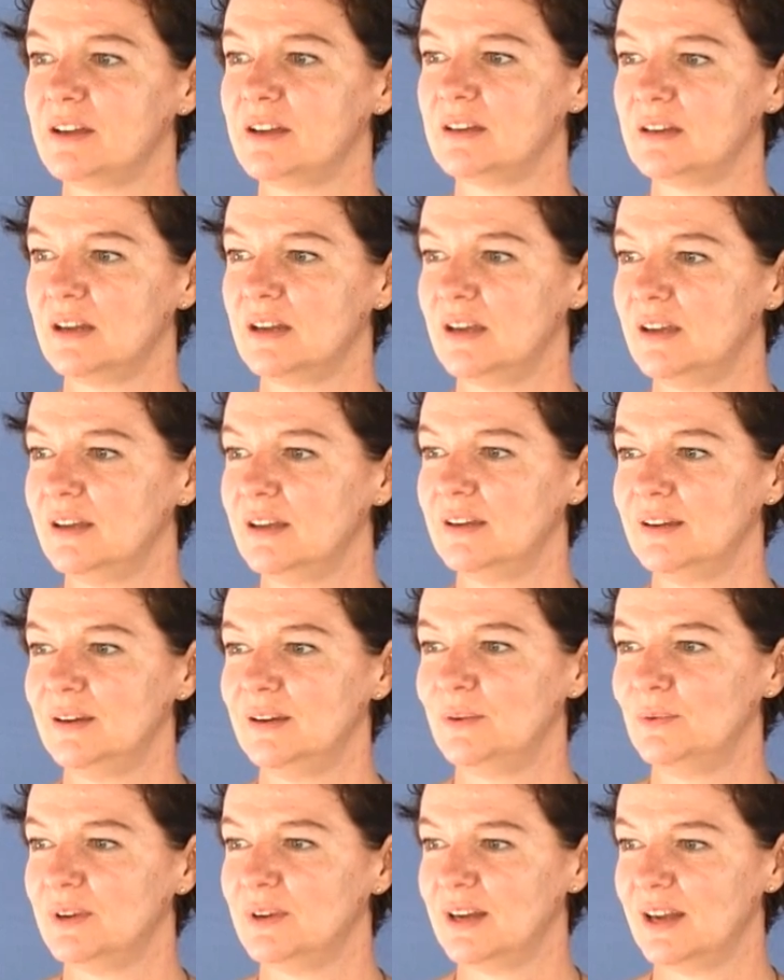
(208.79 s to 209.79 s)
And
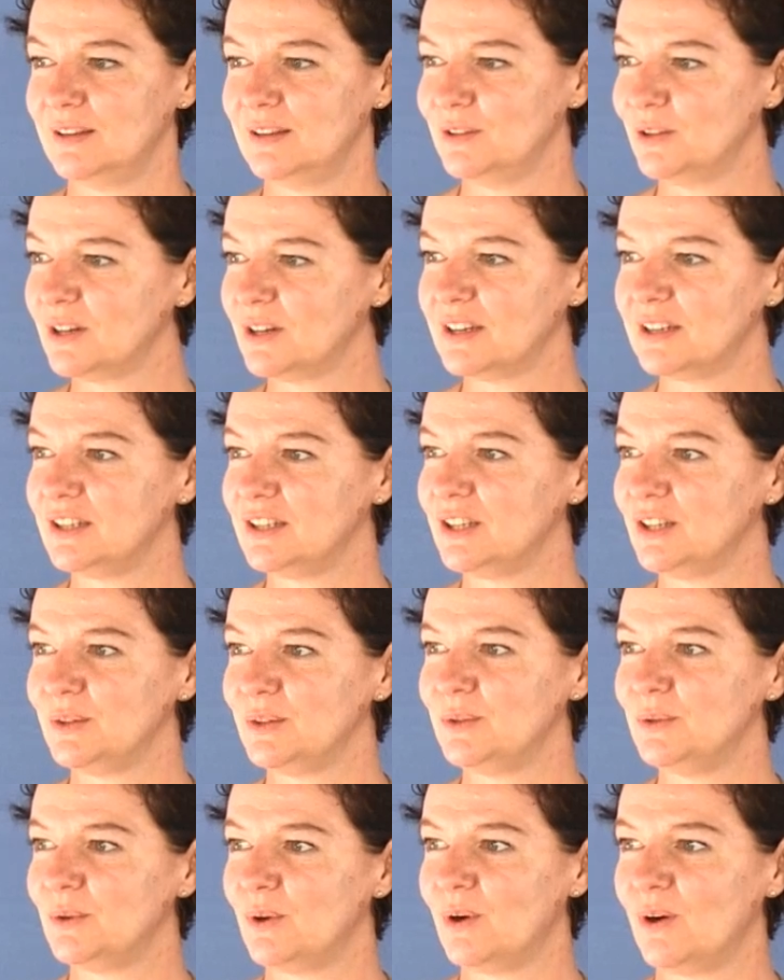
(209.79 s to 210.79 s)
when I look at
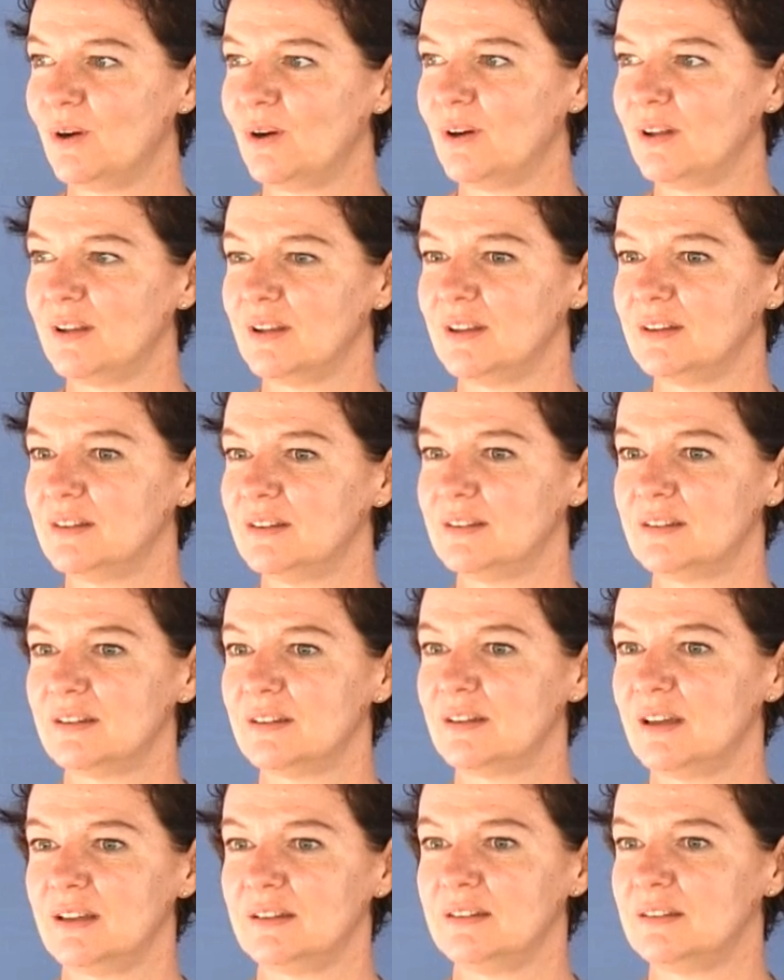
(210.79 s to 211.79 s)
you all, it's
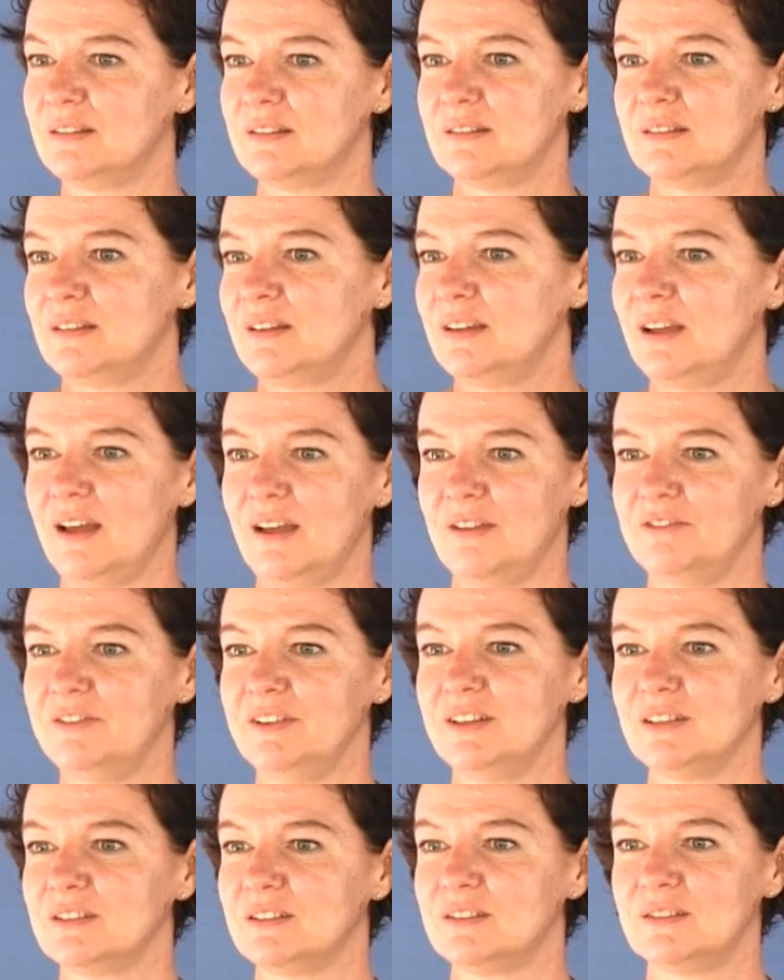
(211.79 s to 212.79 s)
it's I
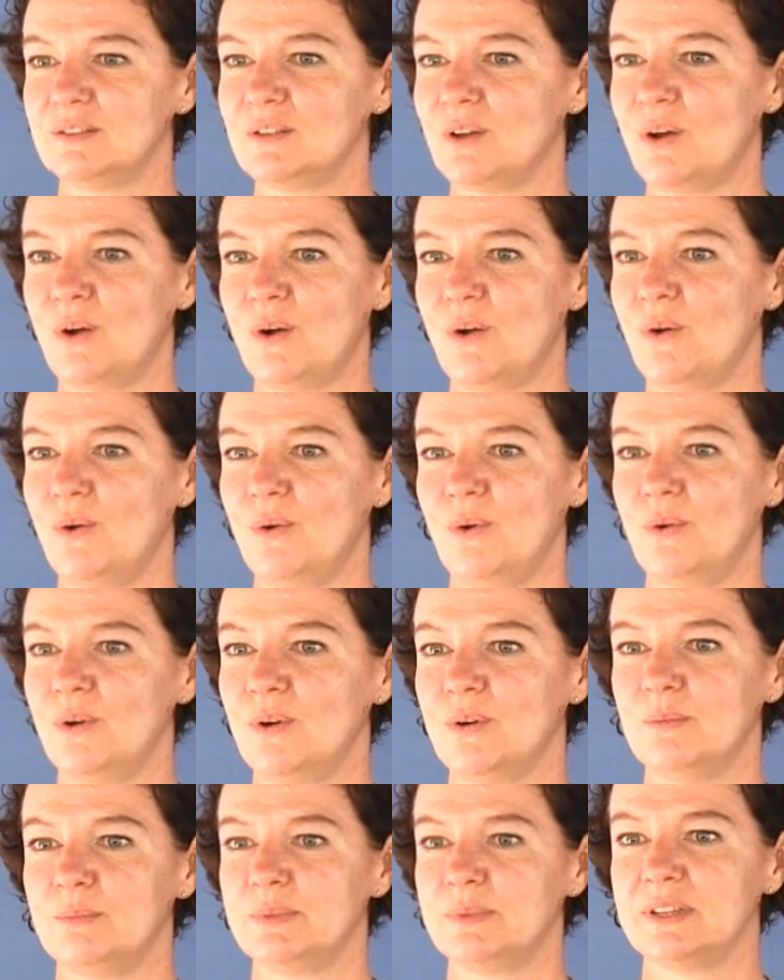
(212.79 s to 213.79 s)
feel so
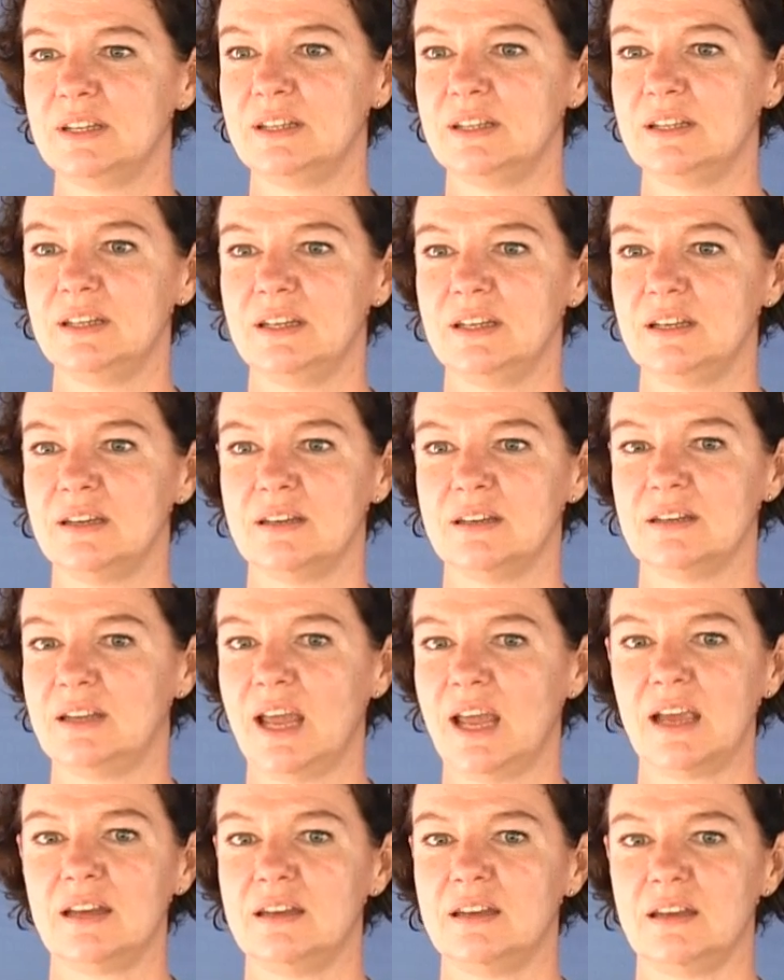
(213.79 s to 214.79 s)
completely
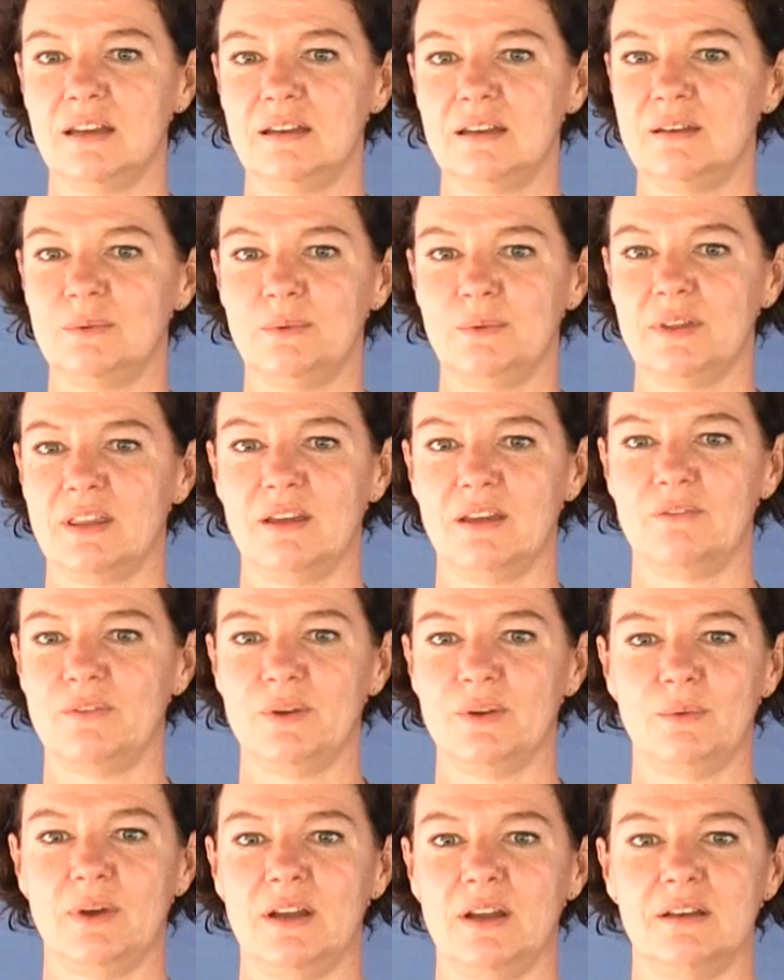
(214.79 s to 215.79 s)
connected with
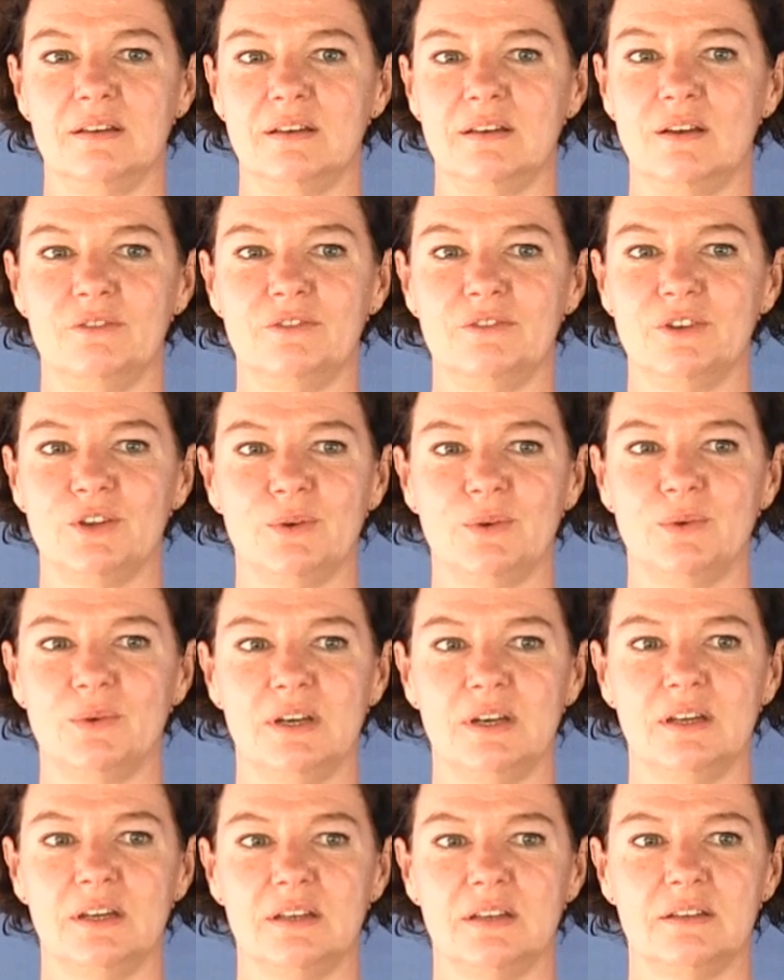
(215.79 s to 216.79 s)
every one of you,
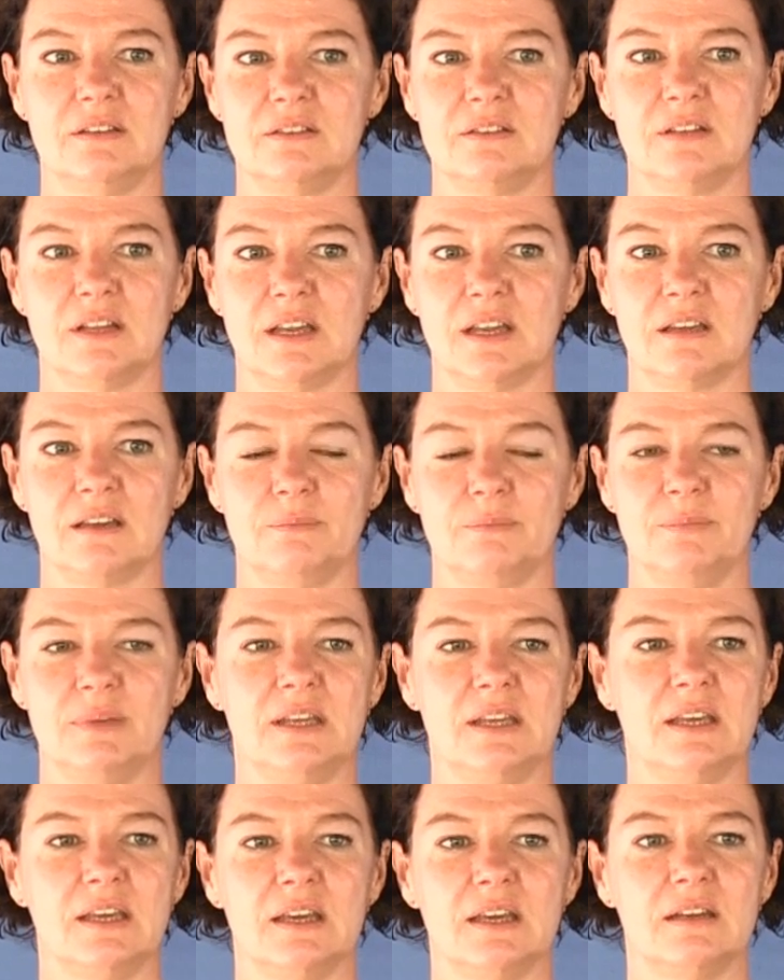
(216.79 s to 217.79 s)
and it's like
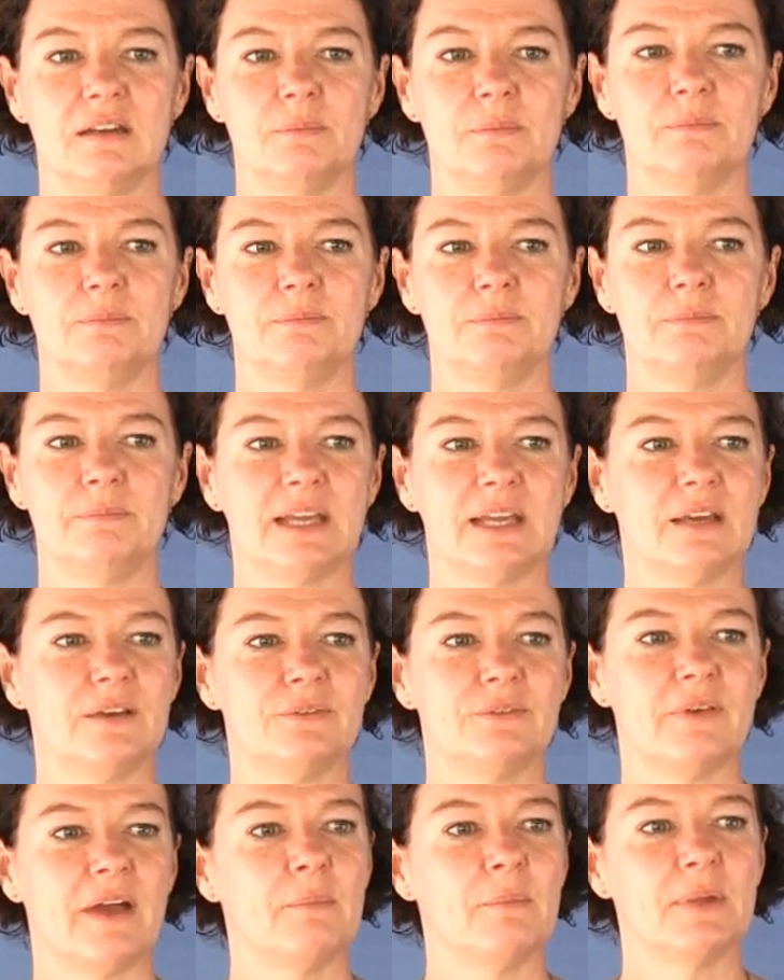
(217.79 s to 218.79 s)
being in a big
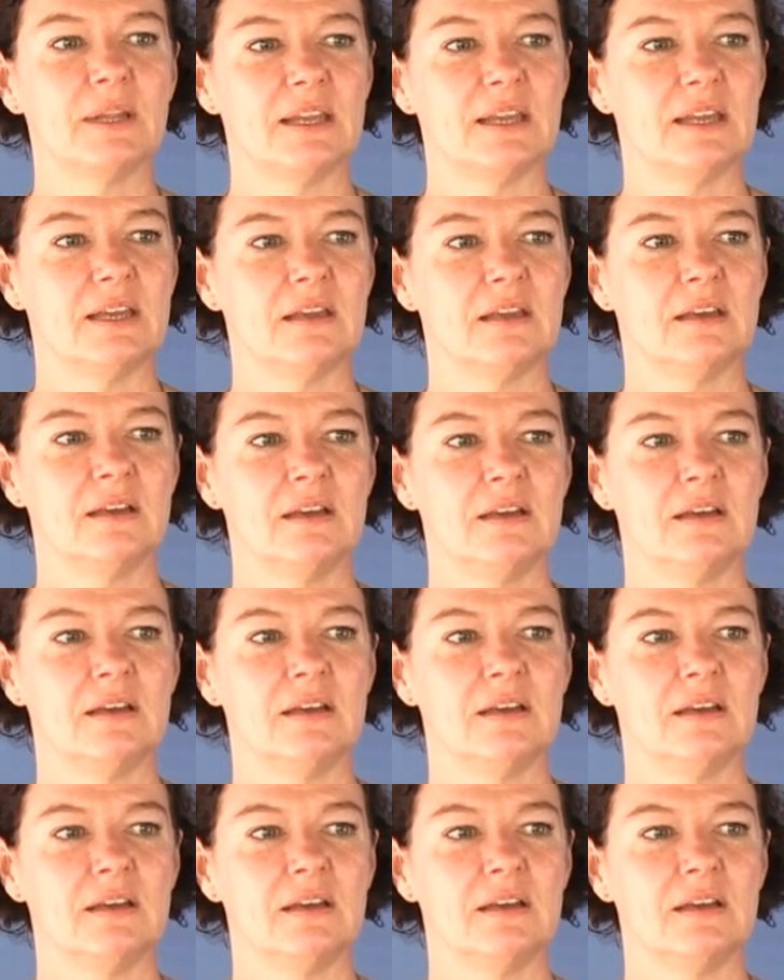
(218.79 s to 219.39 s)
family,